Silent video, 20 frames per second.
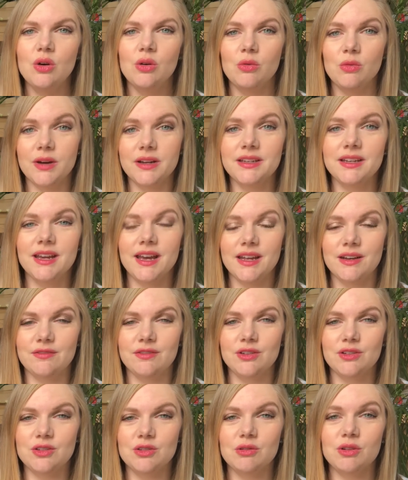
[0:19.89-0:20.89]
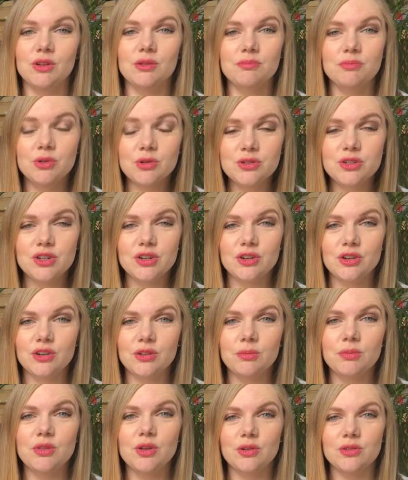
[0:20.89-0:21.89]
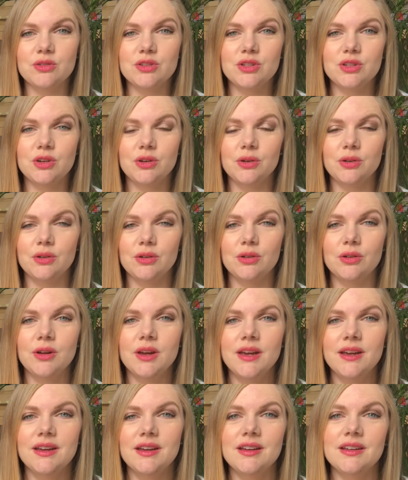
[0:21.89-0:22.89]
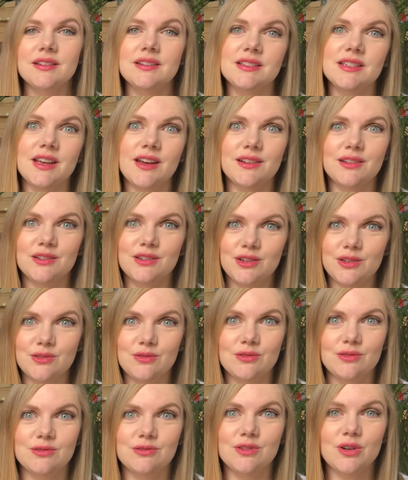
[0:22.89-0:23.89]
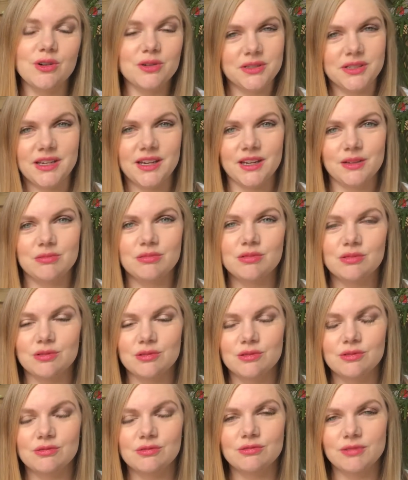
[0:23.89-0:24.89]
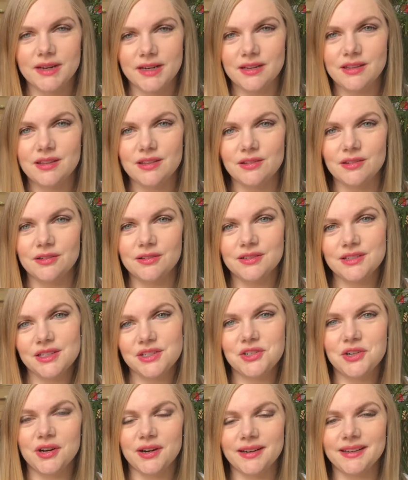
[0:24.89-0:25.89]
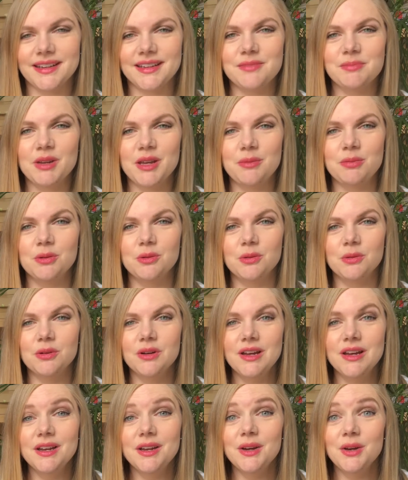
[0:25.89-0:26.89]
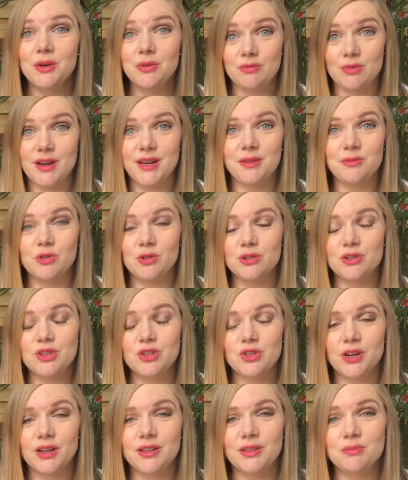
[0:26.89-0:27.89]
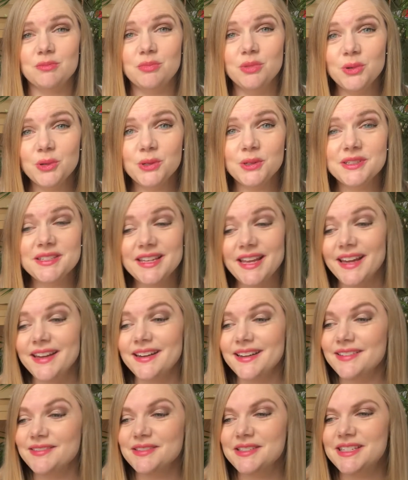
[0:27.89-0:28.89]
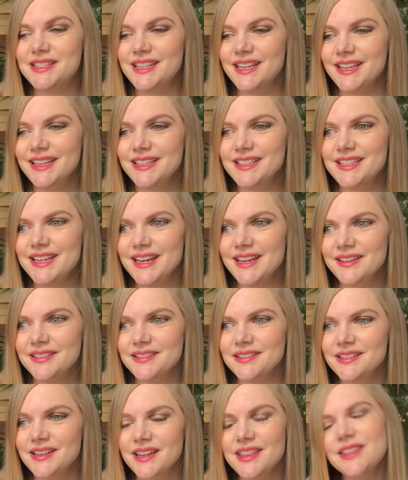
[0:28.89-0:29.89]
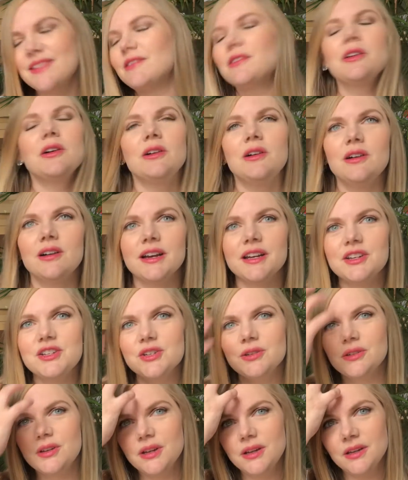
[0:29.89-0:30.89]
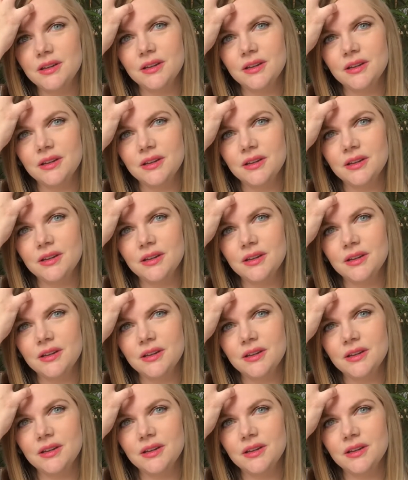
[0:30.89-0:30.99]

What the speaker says: 1 year anniversary on BookTube, those two decided to do the Aussie April Readathon to try and get people reading more Australian books. And I was sitting down and I thought, oh, I should